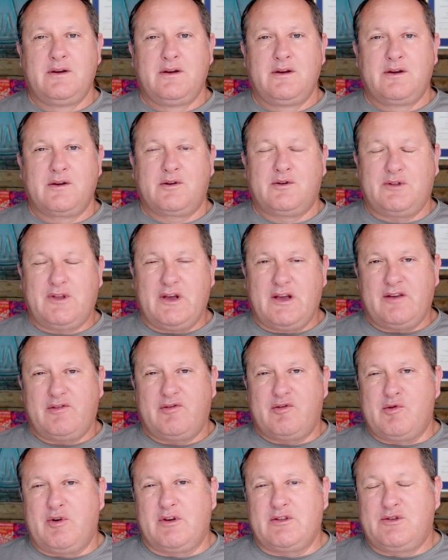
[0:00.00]
Good day,
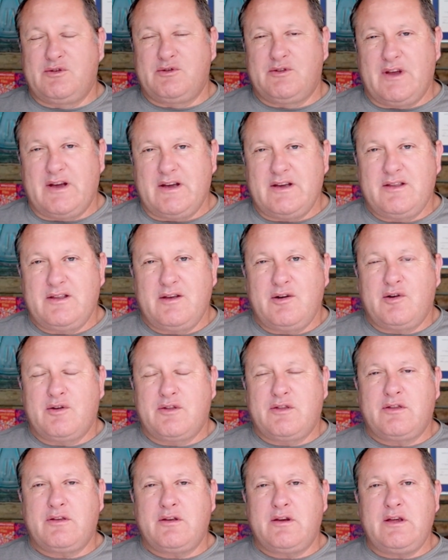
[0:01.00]
everyone. Today there are
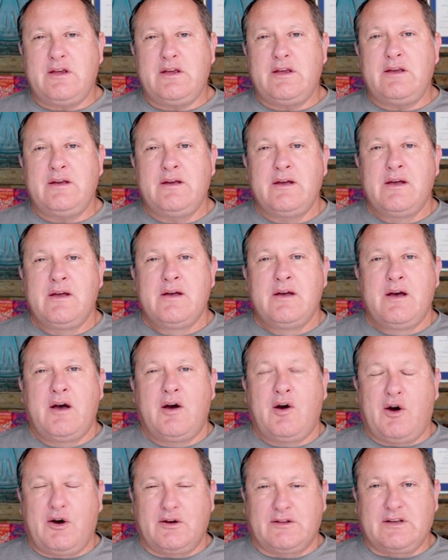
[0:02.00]
three
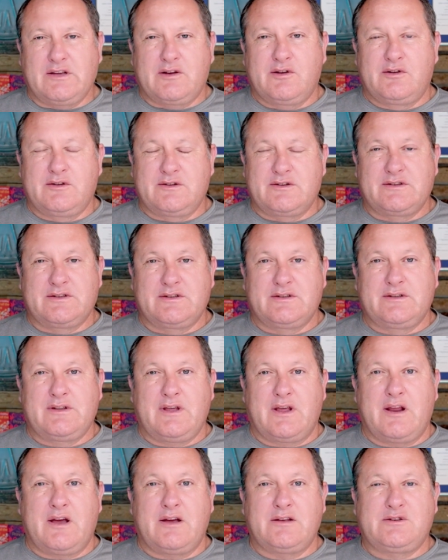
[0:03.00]
articles
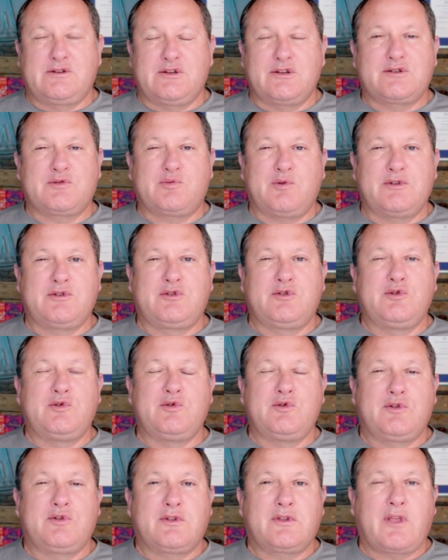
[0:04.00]
that I just want
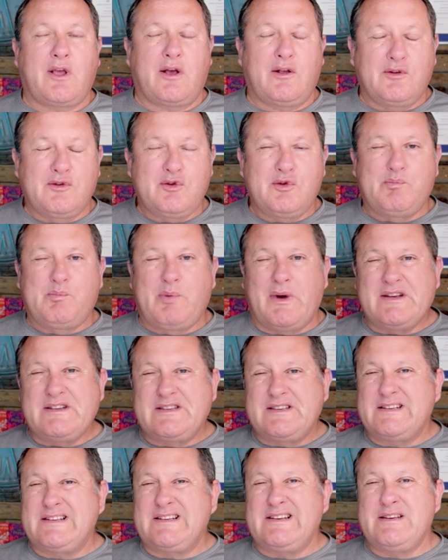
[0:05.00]
to tell you
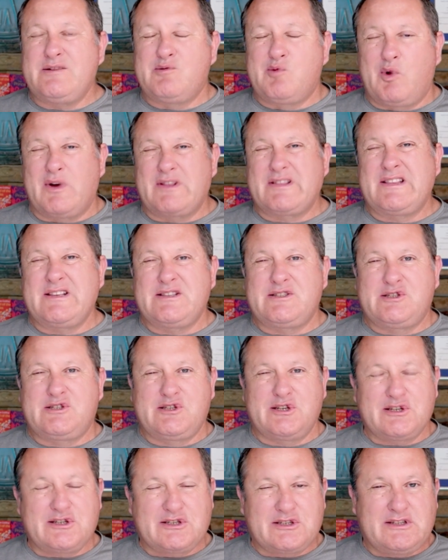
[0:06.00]
basically what the
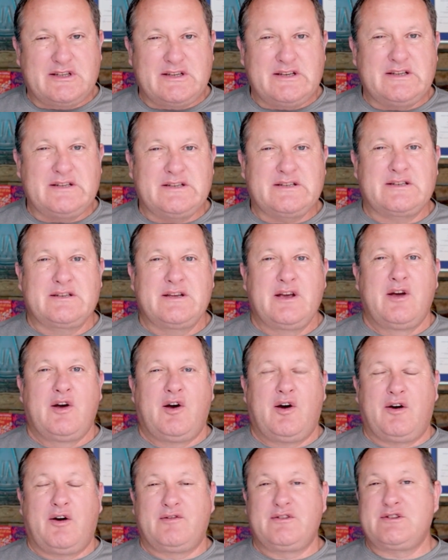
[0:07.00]
gist is
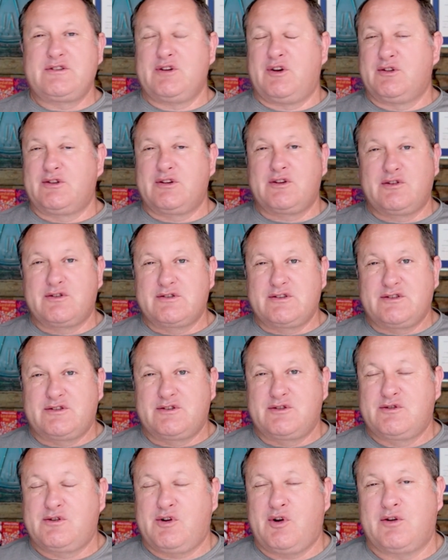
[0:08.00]
of these articles. It's
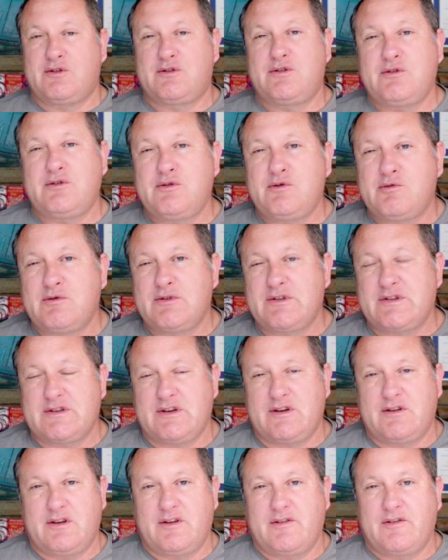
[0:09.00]
got to do with
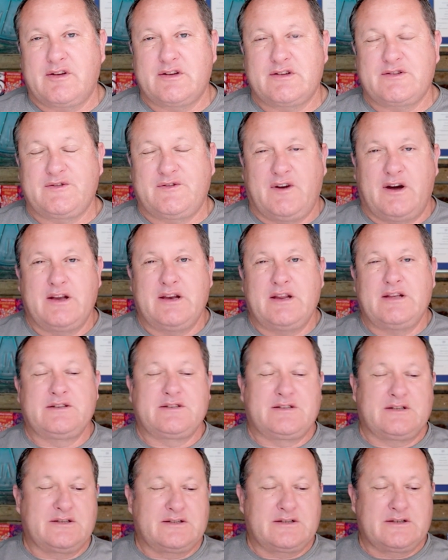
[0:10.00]
South Africa's
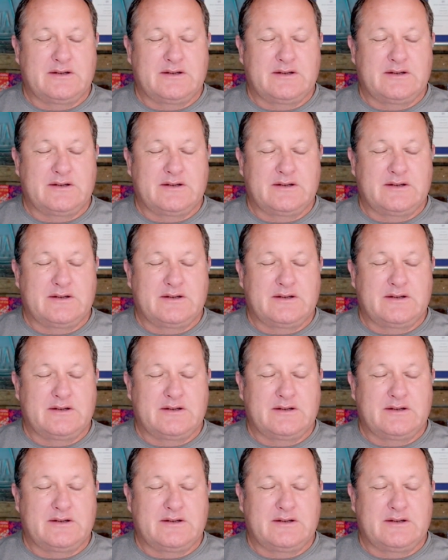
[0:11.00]
finances,